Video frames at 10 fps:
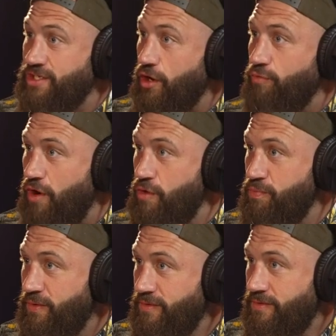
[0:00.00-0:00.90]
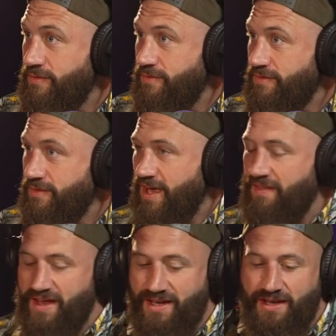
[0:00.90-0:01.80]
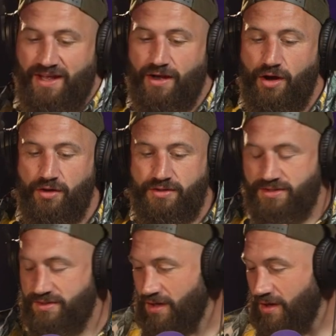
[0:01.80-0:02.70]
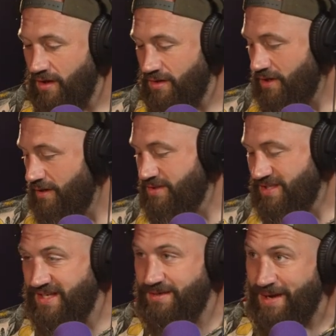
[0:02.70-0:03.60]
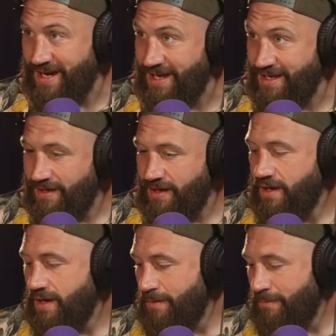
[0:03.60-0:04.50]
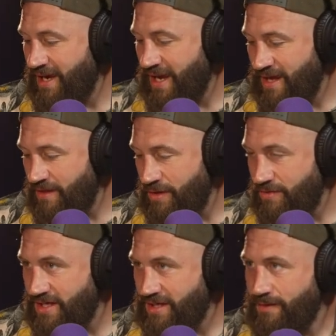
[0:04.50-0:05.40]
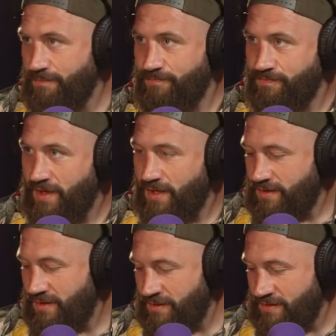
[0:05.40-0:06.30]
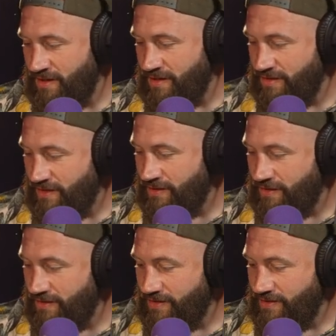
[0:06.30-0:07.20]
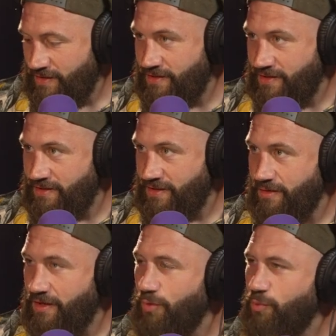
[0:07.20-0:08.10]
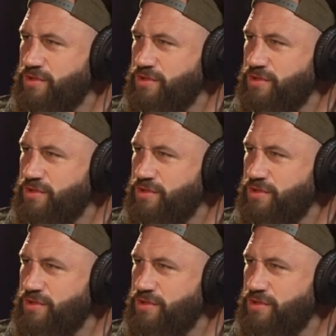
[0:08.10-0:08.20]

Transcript: got a rope, and then it, I'd uh, I'd say to Maggie, Maggie, hit the music. Dun dun dun dun dun dun. dun. Oh,